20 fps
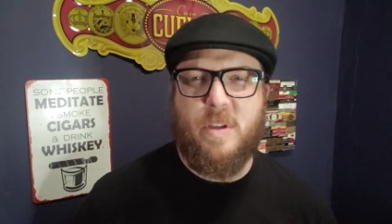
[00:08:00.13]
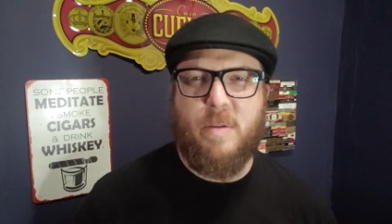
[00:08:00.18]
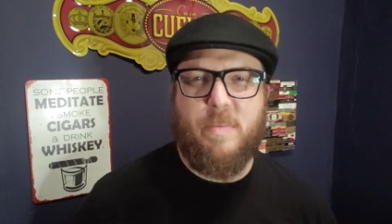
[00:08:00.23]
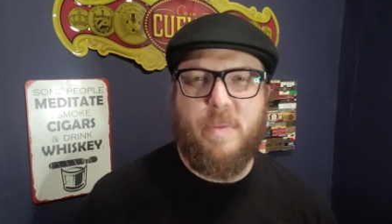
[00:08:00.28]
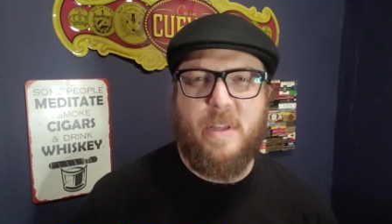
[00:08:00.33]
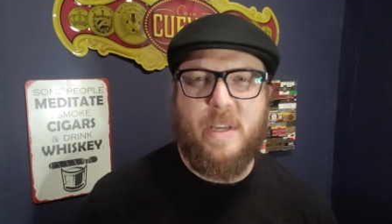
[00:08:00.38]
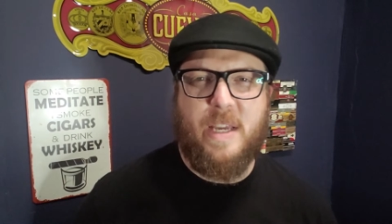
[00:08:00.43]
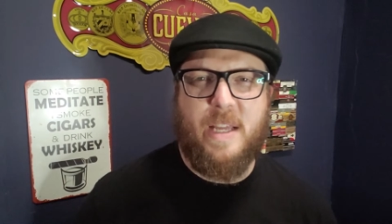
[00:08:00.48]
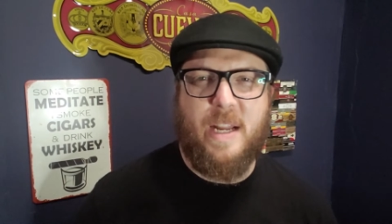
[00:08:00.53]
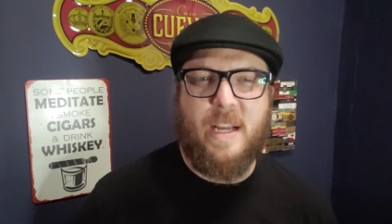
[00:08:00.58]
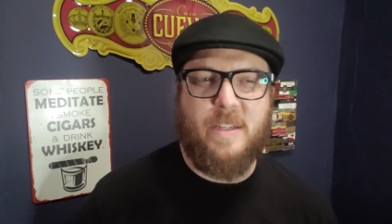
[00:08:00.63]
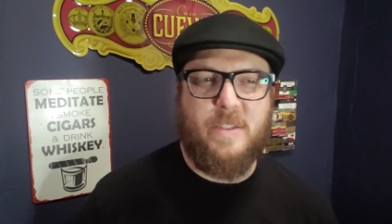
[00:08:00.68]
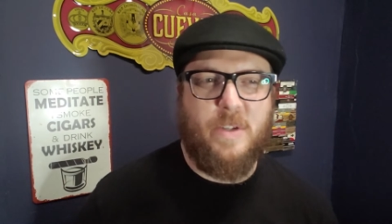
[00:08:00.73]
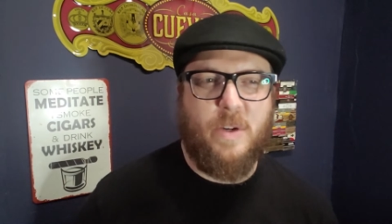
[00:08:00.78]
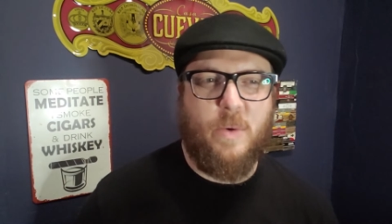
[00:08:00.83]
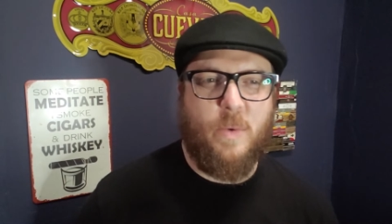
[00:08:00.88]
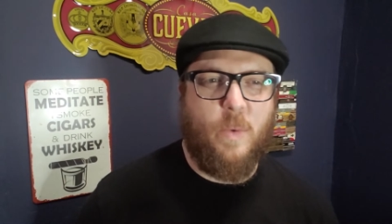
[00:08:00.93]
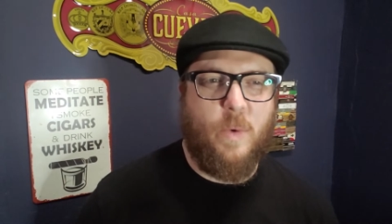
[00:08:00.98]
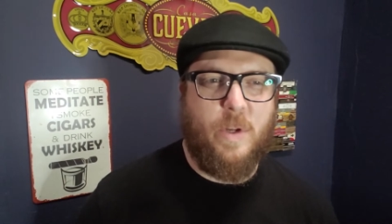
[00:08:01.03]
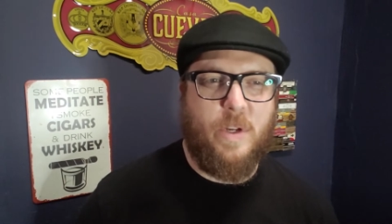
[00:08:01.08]
something and I
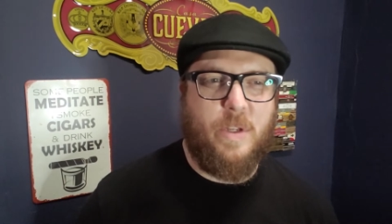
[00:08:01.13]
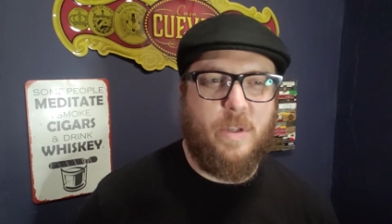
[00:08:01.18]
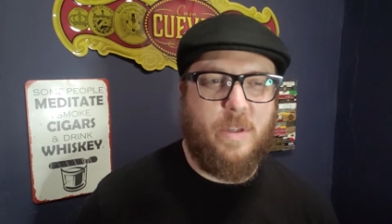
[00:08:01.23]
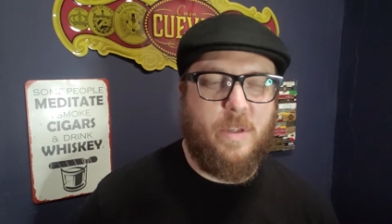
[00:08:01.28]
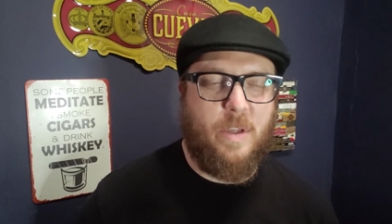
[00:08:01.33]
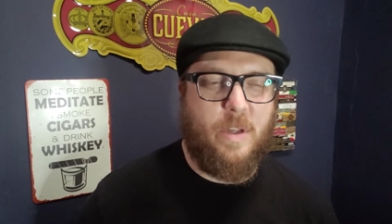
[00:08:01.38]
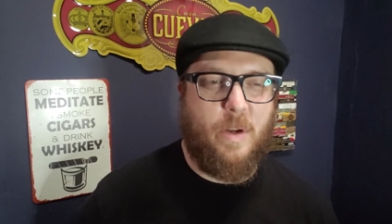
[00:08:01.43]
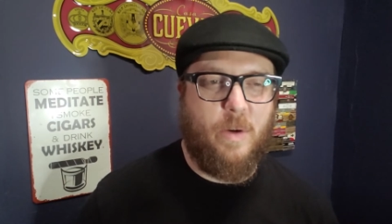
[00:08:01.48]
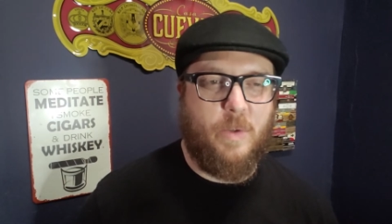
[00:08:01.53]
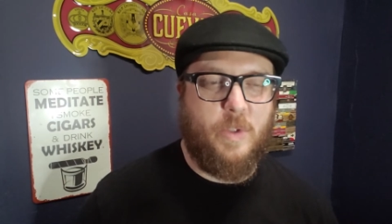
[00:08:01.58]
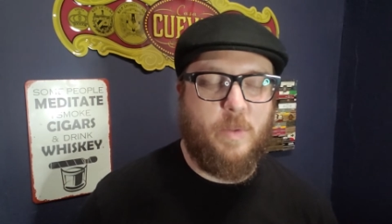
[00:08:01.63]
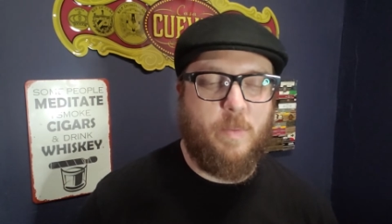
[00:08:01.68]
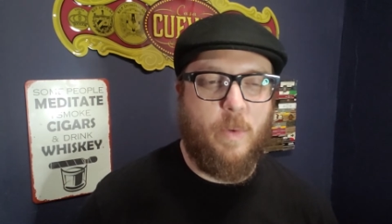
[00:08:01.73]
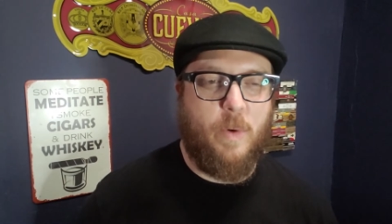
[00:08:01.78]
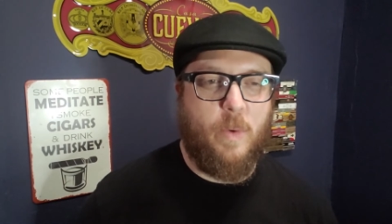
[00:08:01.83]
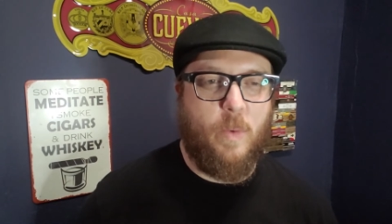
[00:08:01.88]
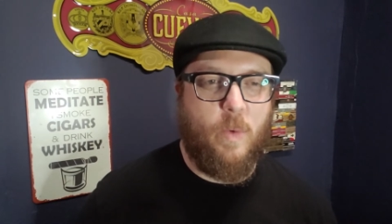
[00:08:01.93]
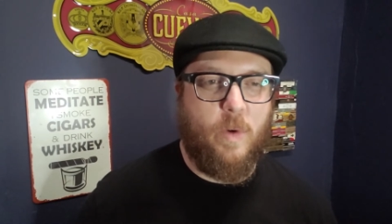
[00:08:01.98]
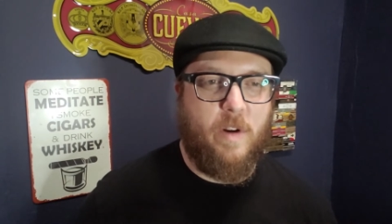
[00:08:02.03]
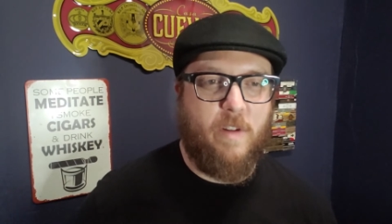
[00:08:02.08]
don't want to, you know,
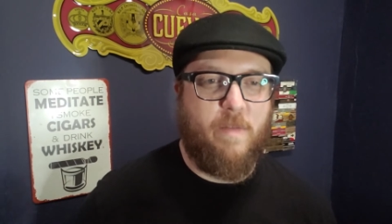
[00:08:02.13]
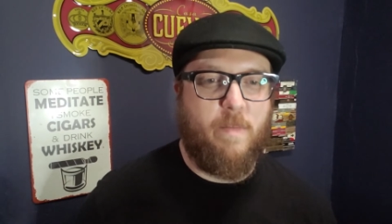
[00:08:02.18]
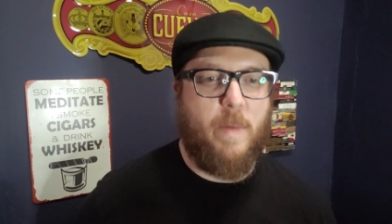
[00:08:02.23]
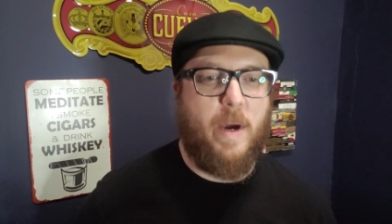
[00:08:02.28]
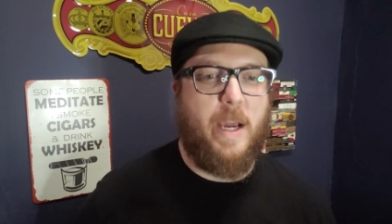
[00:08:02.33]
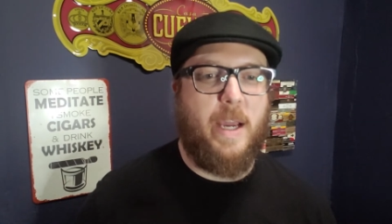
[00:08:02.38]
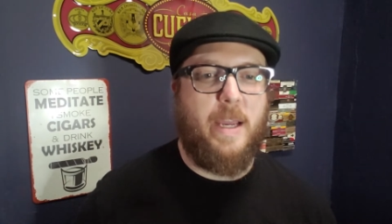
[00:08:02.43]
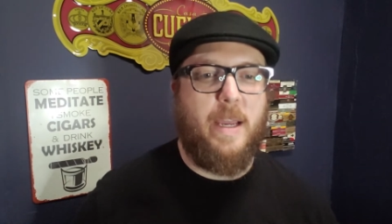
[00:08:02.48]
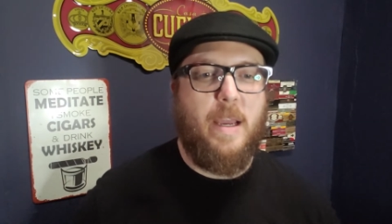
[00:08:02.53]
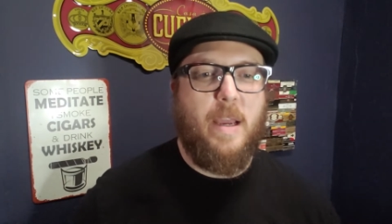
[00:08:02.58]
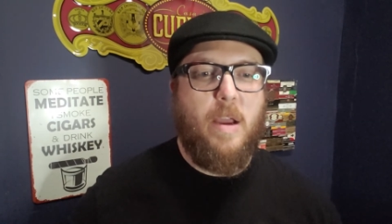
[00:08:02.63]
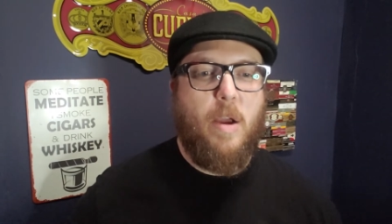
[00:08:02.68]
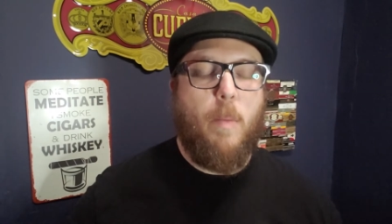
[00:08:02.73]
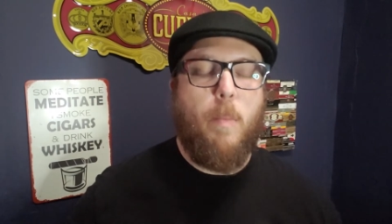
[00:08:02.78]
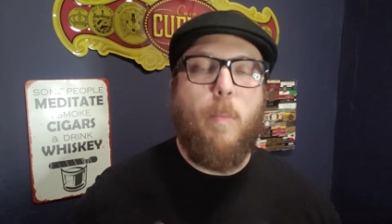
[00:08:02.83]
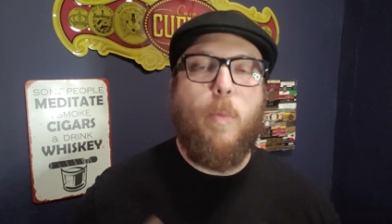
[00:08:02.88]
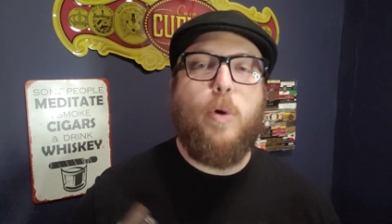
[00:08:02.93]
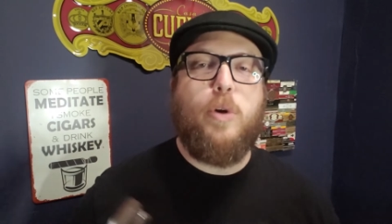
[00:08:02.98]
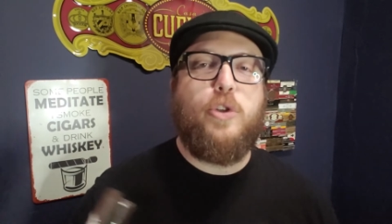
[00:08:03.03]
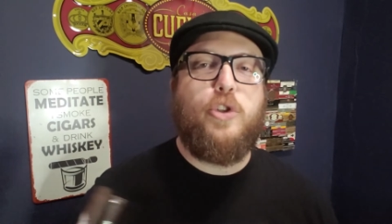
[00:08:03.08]
smoke one of my
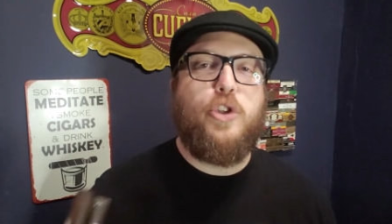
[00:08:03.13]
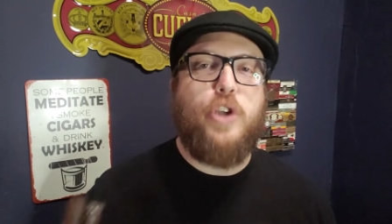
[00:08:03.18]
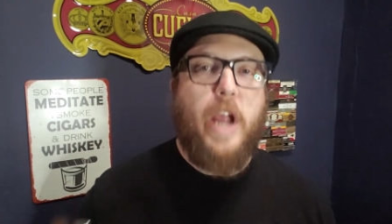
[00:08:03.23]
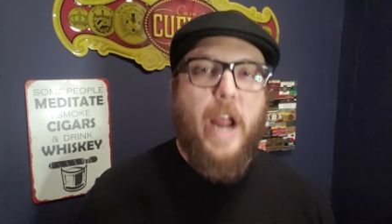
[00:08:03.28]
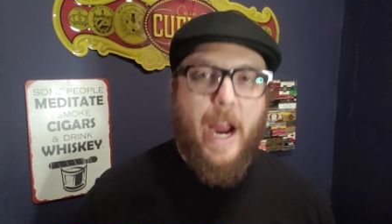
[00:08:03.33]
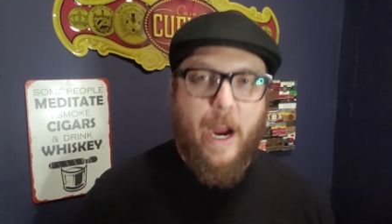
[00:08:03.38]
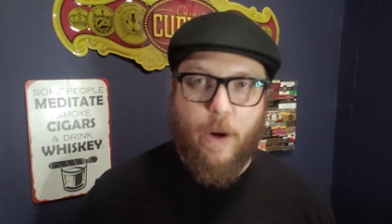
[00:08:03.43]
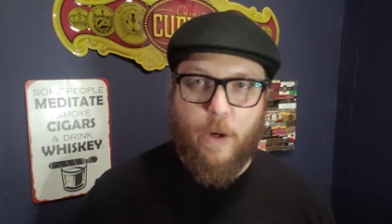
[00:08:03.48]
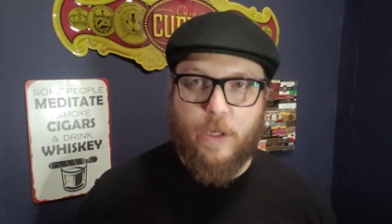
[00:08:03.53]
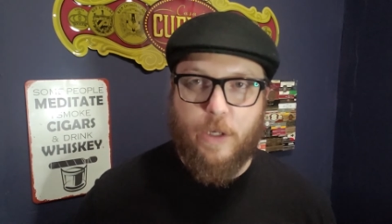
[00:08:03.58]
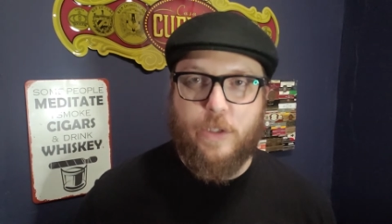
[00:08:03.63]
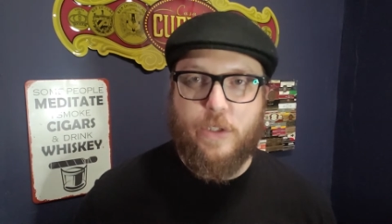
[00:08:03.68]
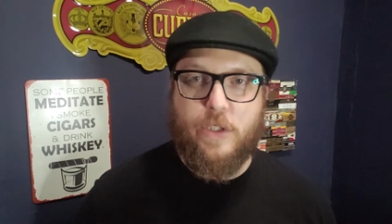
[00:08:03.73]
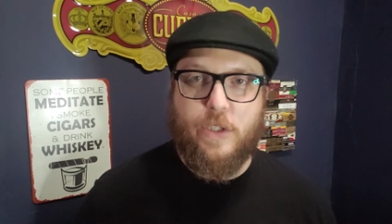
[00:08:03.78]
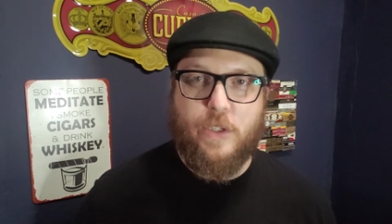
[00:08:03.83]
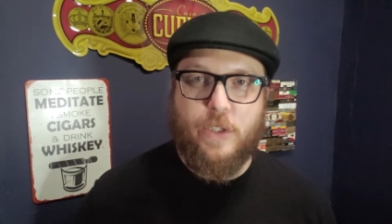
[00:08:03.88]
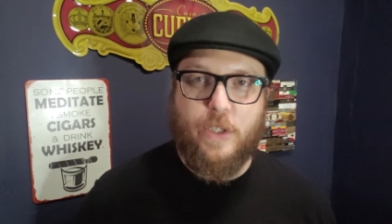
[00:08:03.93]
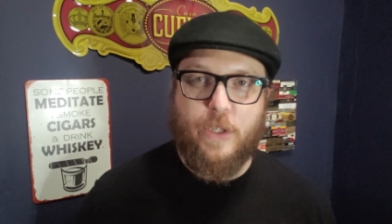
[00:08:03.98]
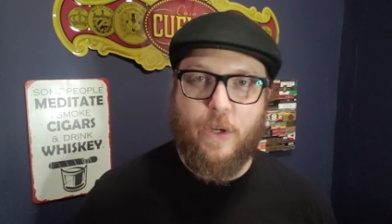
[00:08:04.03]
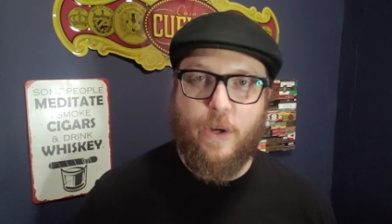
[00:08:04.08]
more
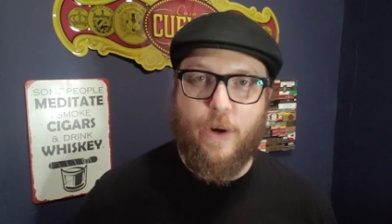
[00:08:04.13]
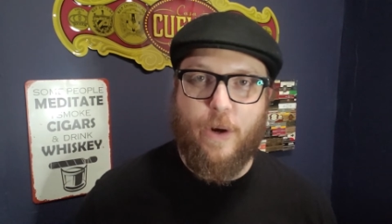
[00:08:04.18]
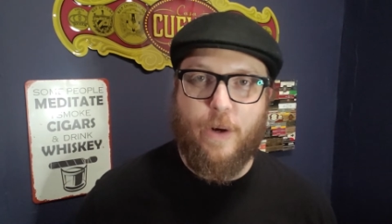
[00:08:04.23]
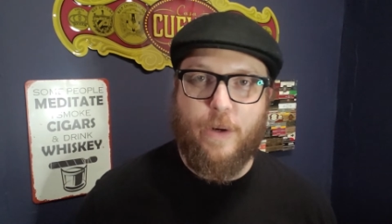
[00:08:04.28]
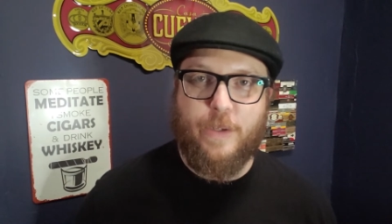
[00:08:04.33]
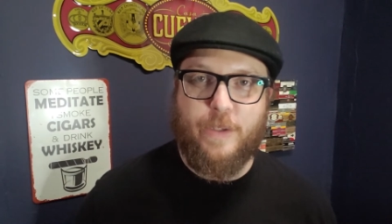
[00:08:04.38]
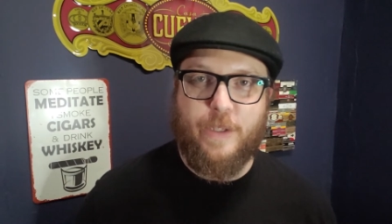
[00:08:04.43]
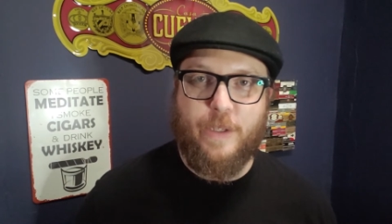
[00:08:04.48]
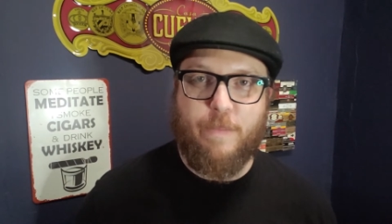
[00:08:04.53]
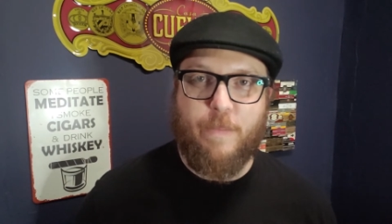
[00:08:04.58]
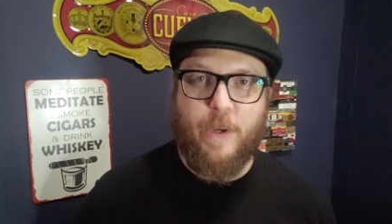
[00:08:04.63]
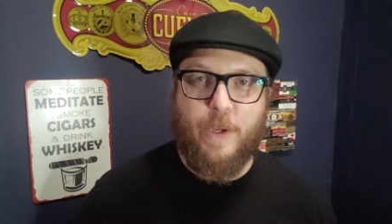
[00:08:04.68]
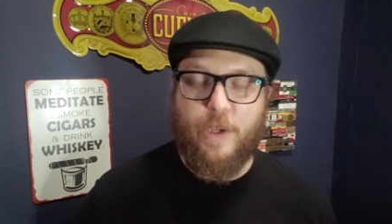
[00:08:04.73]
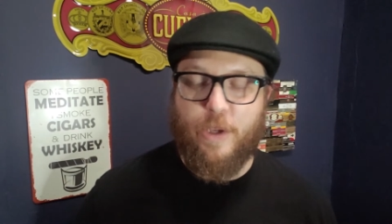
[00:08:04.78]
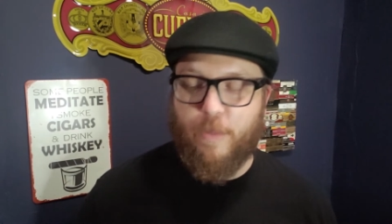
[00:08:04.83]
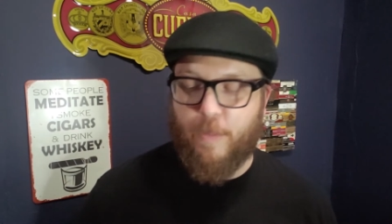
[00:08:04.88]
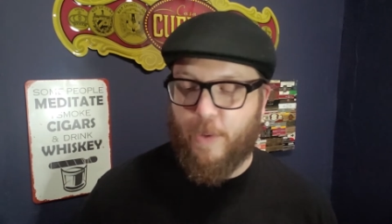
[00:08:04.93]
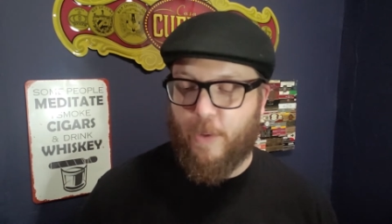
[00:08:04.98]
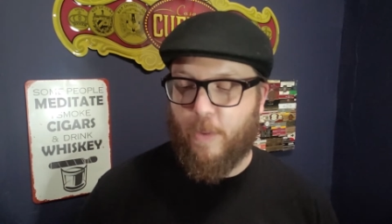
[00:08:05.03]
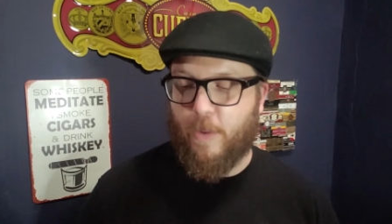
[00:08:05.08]
cherished cigars in my
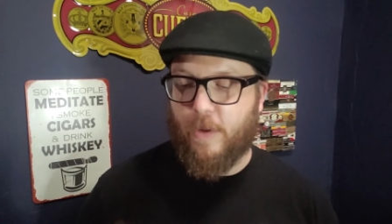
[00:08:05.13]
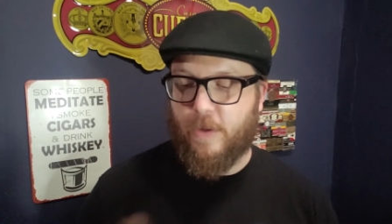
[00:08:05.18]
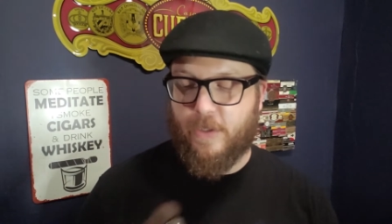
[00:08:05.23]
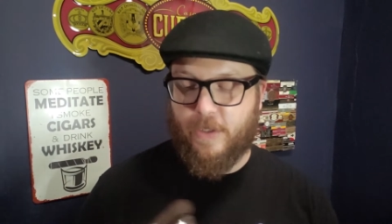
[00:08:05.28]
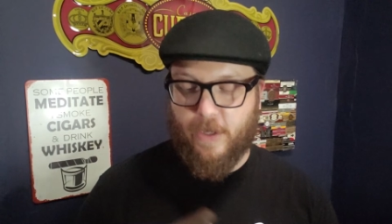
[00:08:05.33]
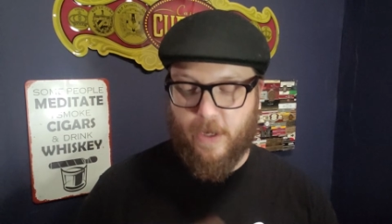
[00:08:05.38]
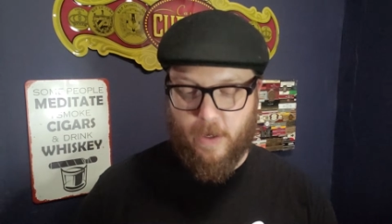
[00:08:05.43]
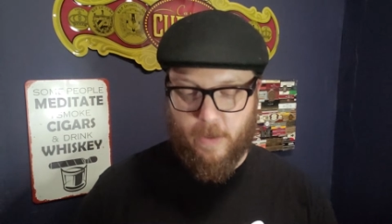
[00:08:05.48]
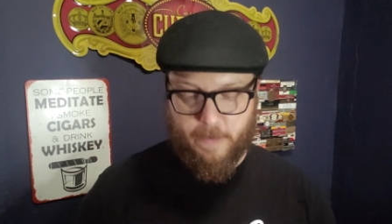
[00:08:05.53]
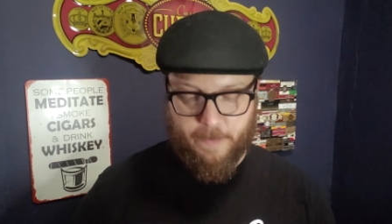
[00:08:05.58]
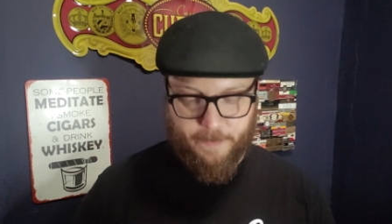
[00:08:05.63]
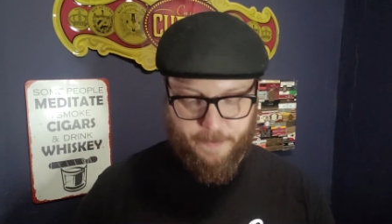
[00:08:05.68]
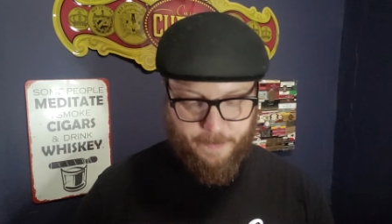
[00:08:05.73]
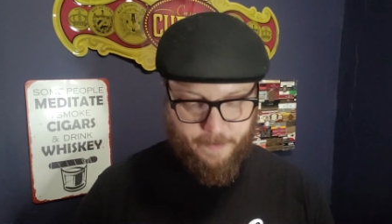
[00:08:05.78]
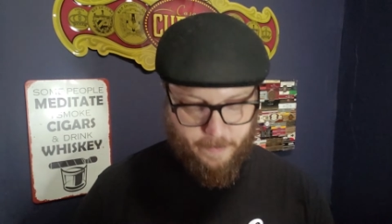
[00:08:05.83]
humidor. So,